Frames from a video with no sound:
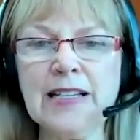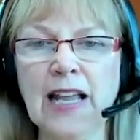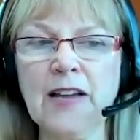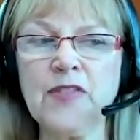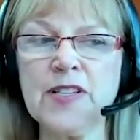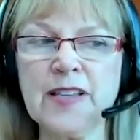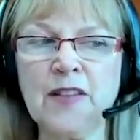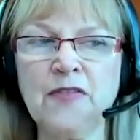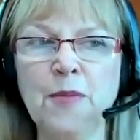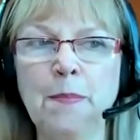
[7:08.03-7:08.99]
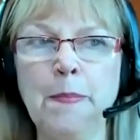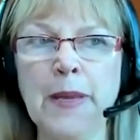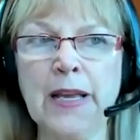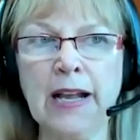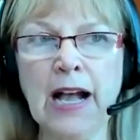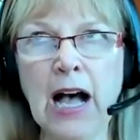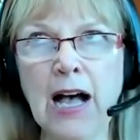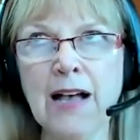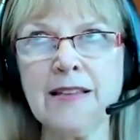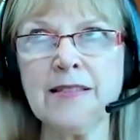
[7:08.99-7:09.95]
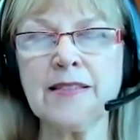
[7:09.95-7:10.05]
and life to suffer
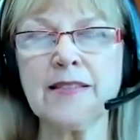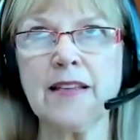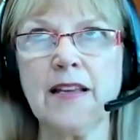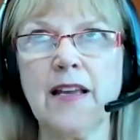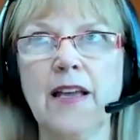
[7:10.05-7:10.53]
because